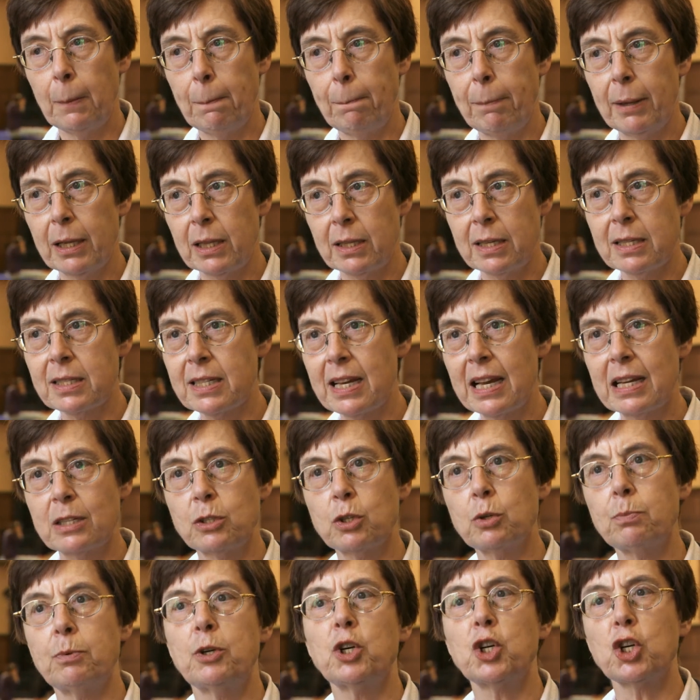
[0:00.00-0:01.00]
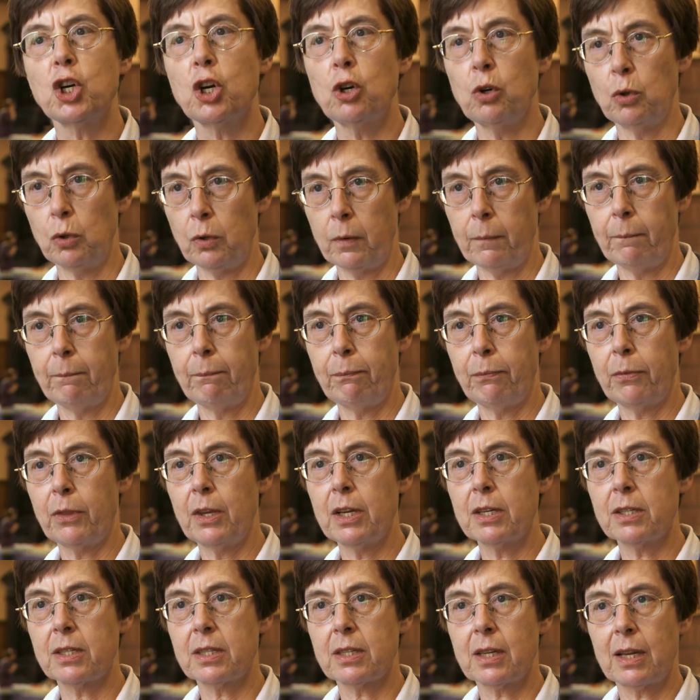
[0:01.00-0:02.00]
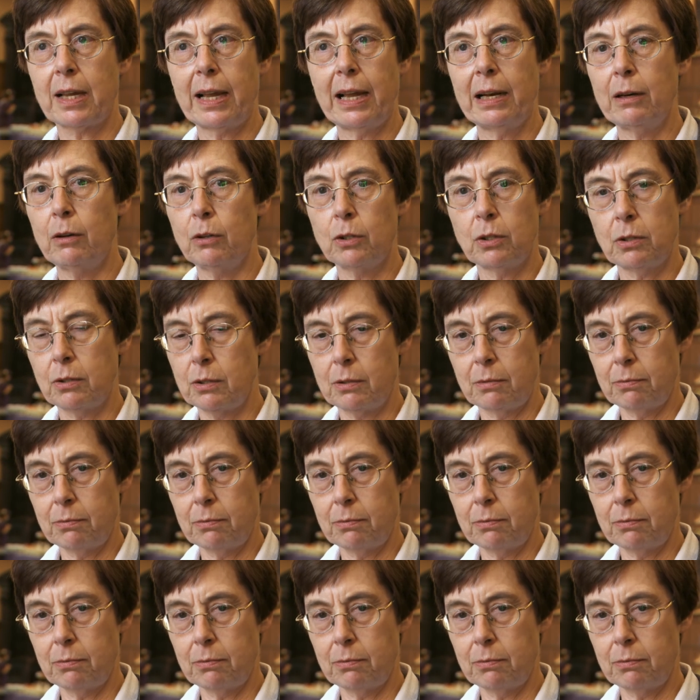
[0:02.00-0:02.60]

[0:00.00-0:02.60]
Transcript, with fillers: But this has to be shown this cannot